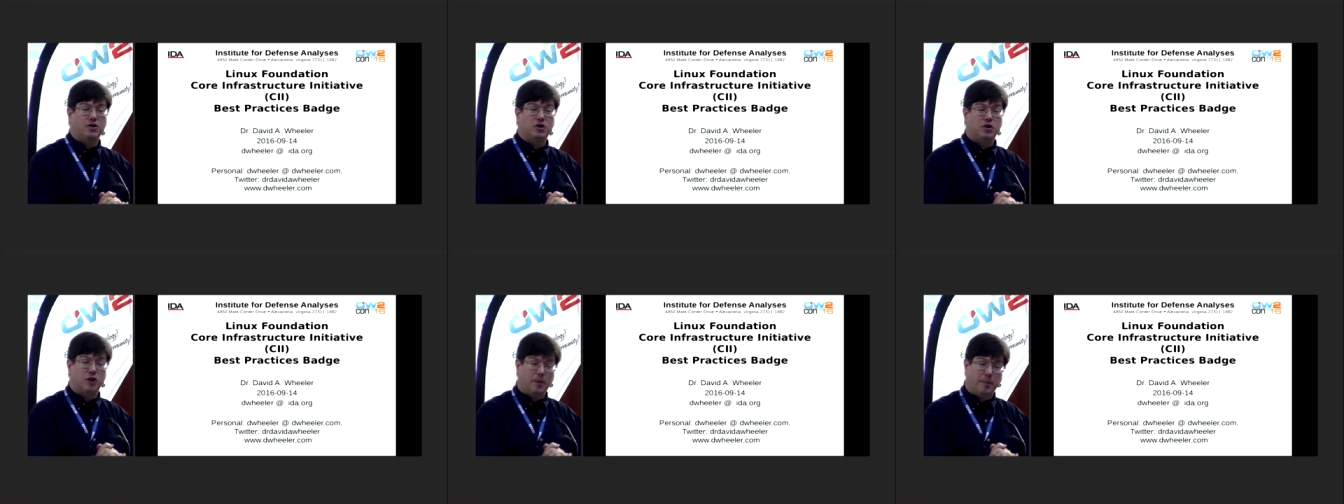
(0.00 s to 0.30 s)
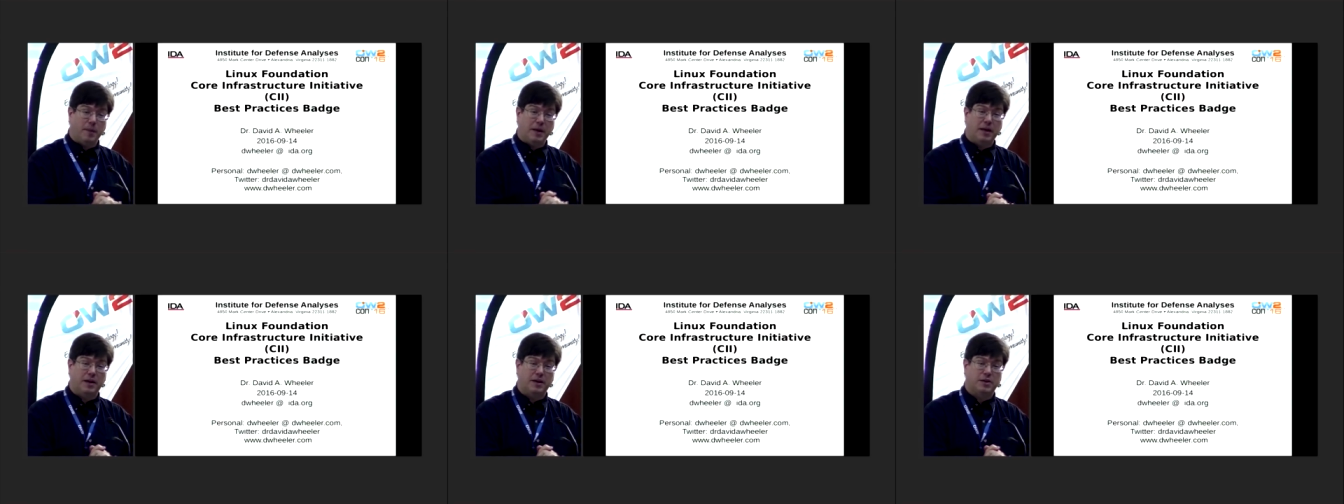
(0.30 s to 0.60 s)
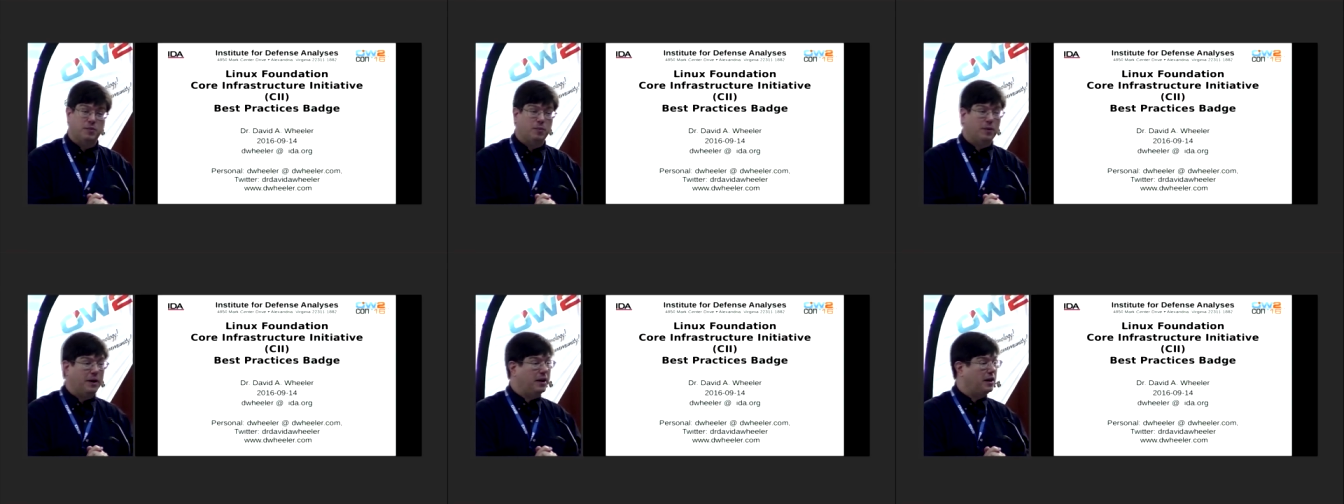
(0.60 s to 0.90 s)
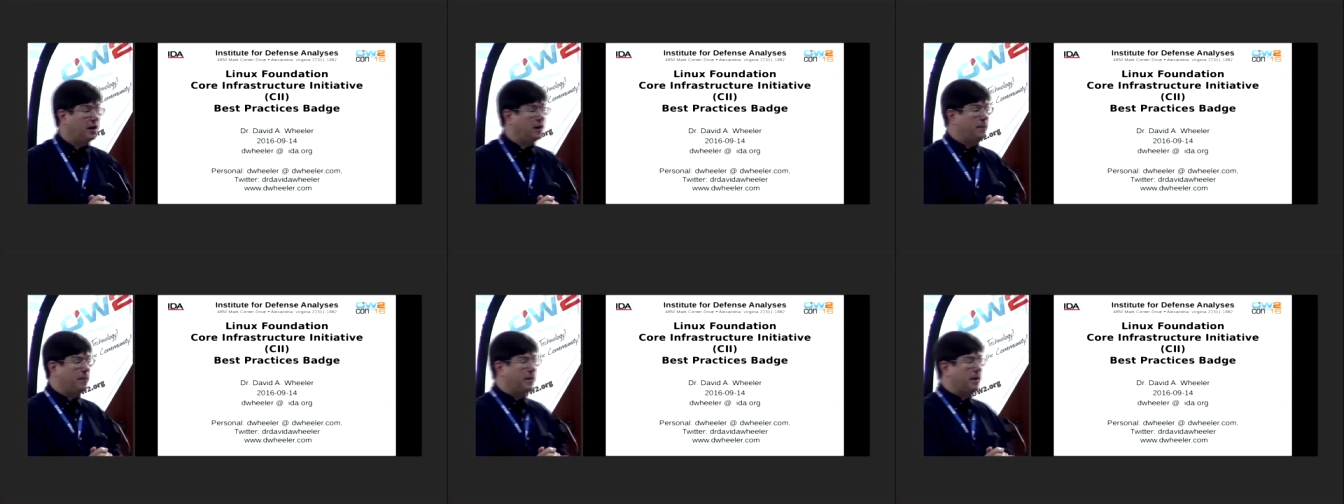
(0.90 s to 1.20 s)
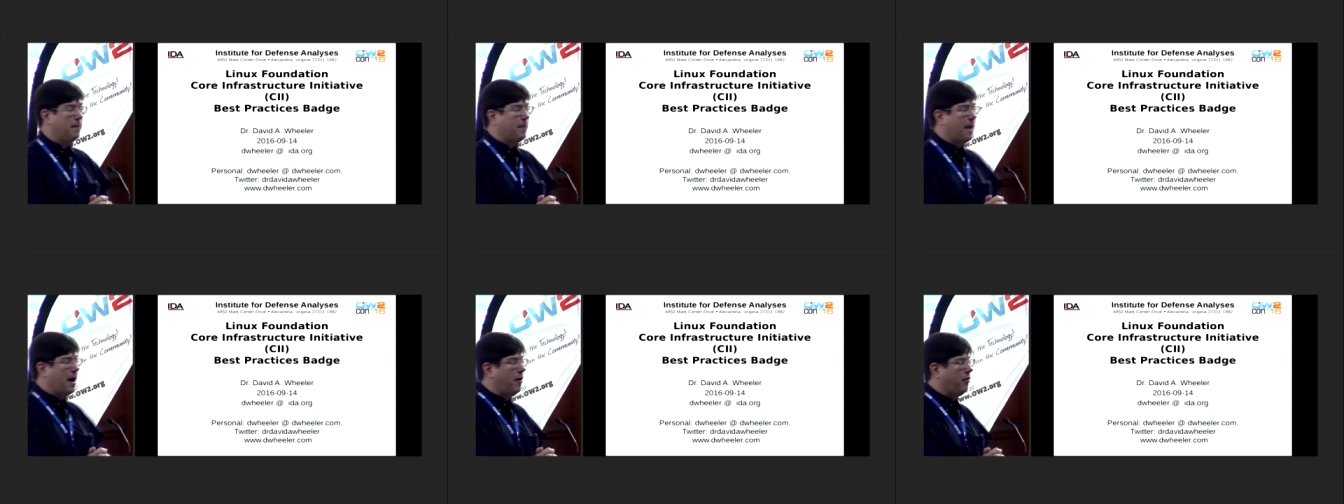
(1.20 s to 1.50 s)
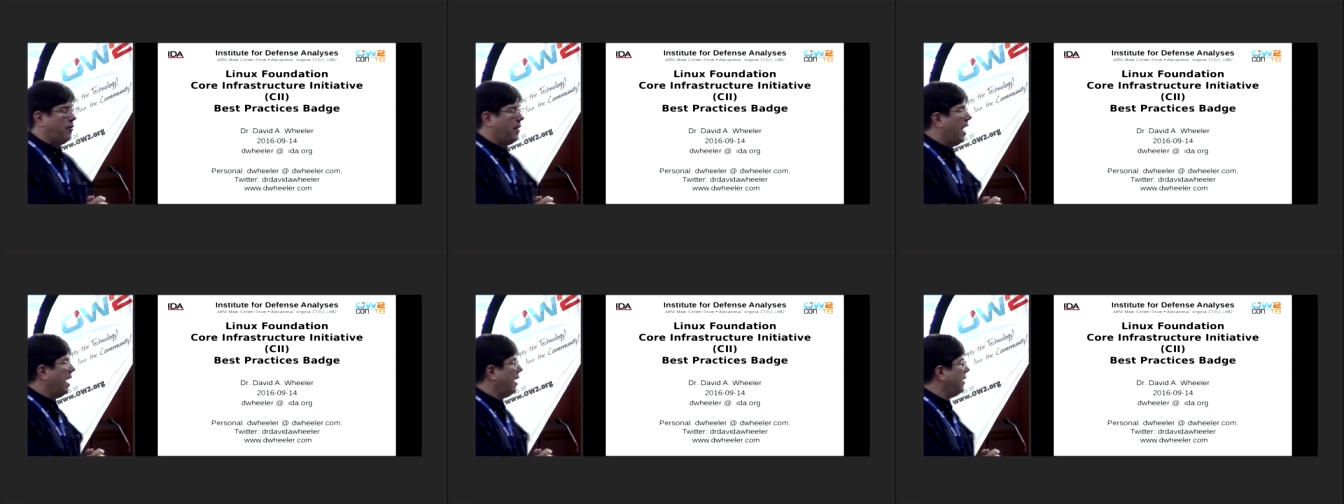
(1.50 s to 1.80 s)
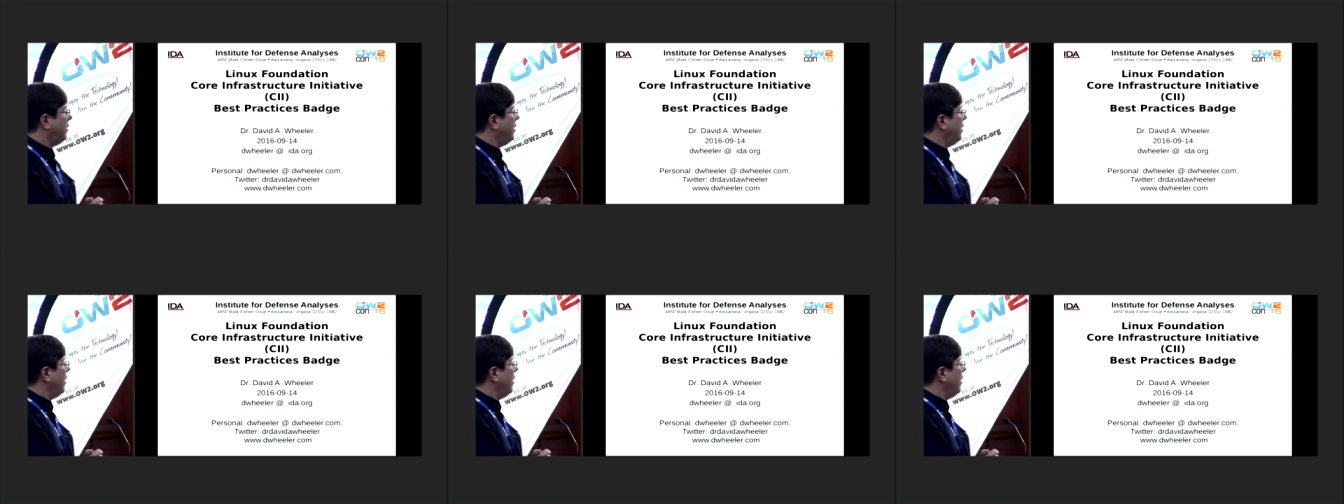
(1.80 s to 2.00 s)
So let me explain a little bit about that.